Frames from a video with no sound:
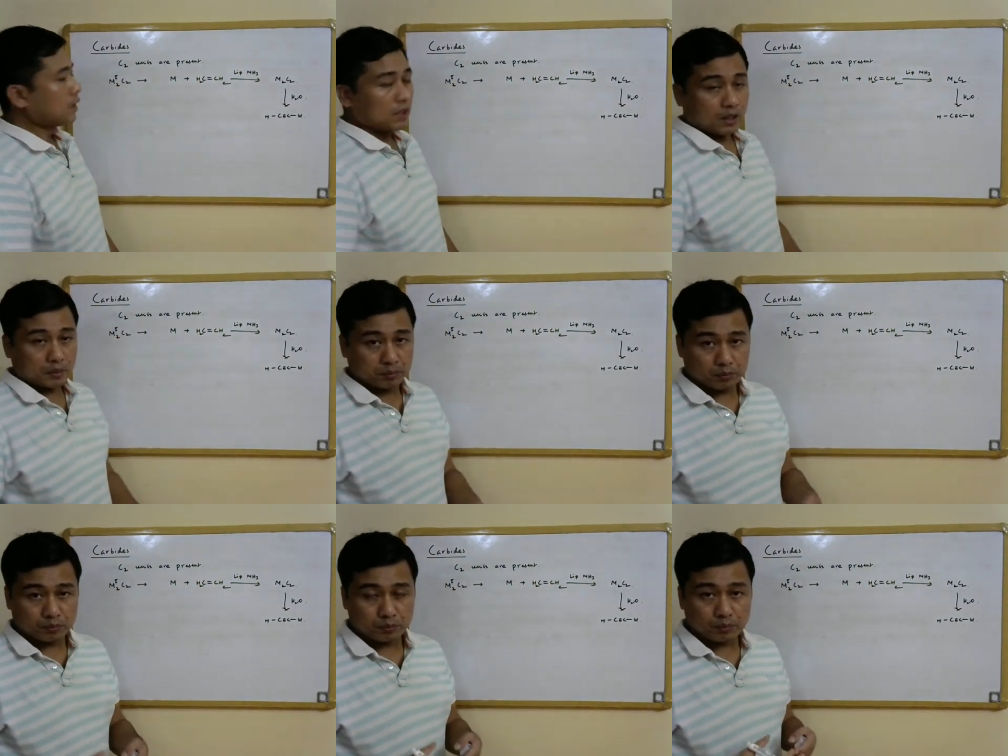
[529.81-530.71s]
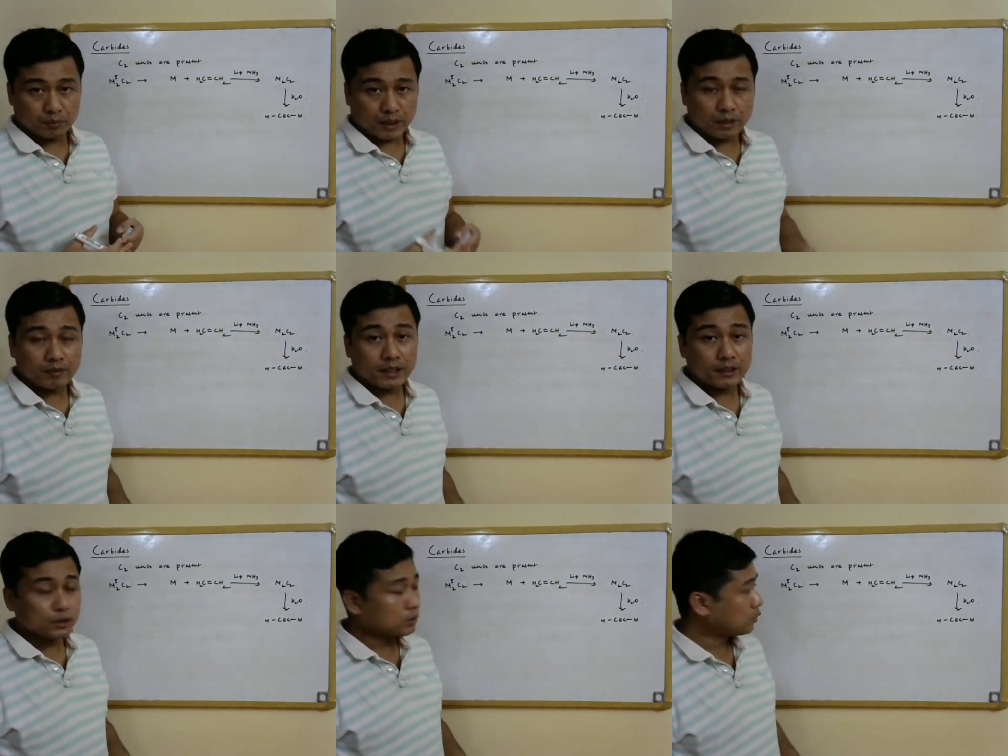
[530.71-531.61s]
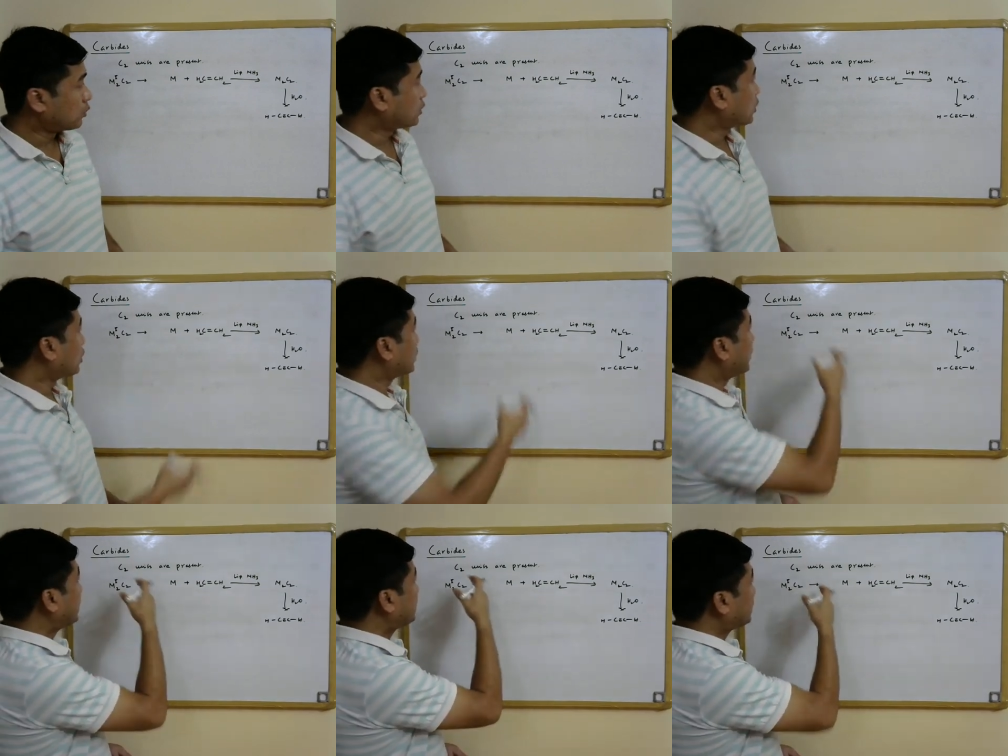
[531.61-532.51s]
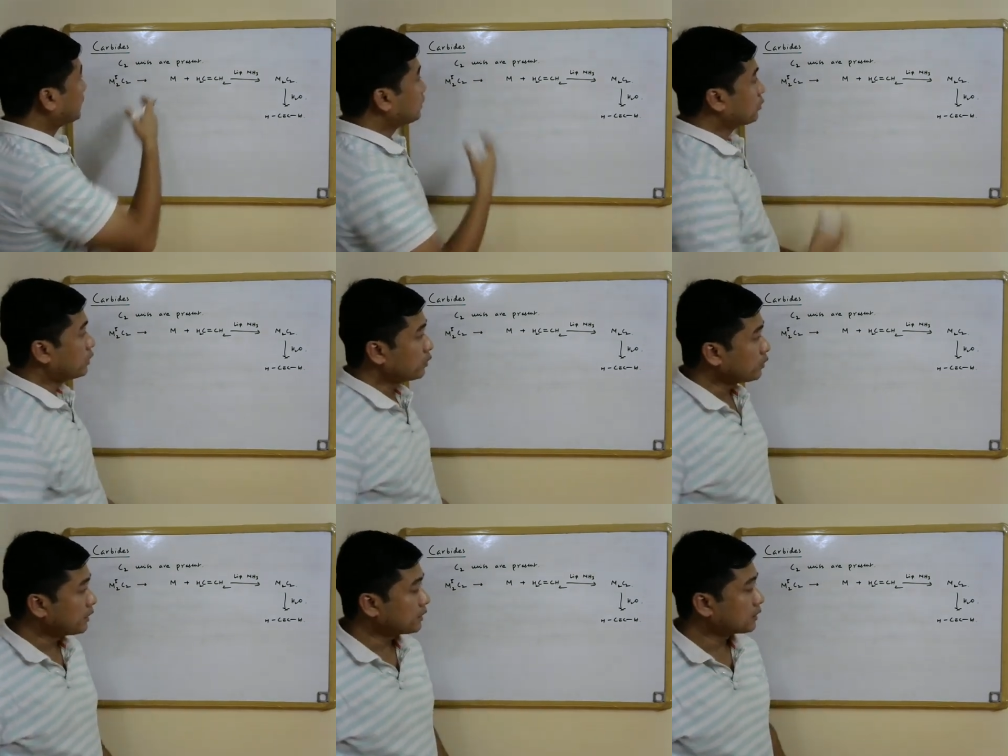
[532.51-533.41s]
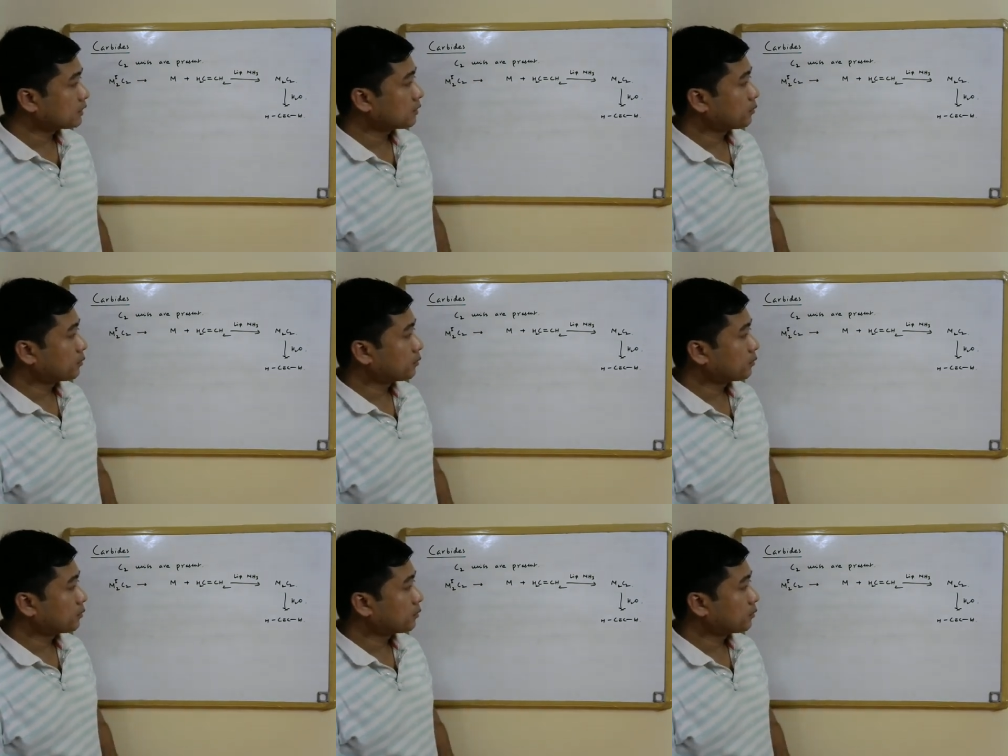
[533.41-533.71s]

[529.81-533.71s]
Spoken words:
carbides which contain C2 units,